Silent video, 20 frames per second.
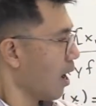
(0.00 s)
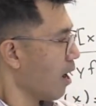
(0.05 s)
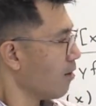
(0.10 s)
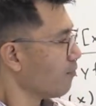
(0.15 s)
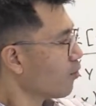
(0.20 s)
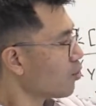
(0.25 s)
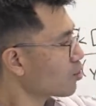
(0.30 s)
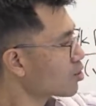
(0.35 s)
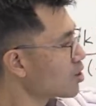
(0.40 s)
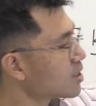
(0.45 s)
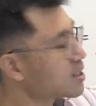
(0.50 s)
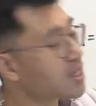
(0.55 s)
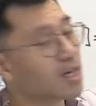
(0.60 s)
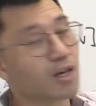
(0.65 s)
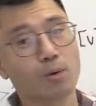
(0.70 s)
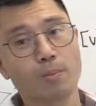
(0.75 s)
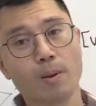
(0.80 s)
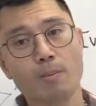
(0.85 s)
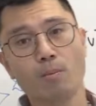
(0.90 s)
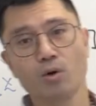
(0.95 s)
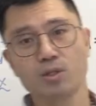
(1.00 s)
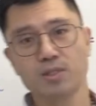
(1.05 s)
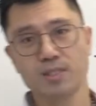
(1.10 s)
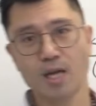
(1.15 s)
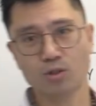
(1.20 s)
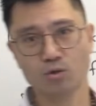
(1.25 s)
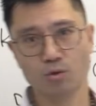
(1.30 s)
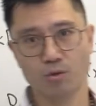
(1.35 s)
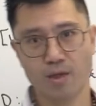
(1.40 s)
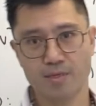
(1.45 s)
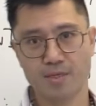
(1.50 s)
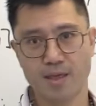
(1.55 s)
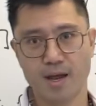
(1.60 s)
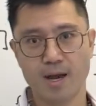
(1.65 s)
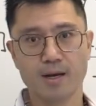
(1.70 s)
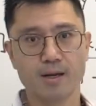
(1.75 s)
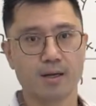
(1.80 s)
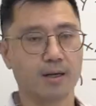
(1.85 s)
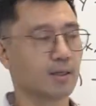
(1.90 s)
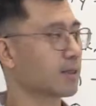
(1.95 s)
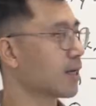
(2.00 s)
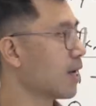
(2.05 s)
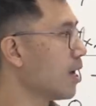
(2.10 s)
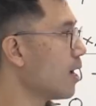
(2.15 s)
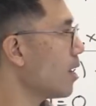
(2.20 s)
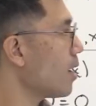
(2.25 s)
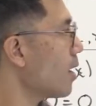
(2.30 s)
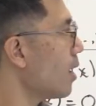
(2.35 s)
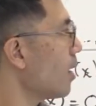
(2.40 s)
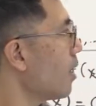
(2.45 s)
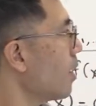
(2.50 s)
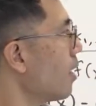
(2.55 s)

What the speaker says: Unfortunately, it's a little bit more subtle than that, okay?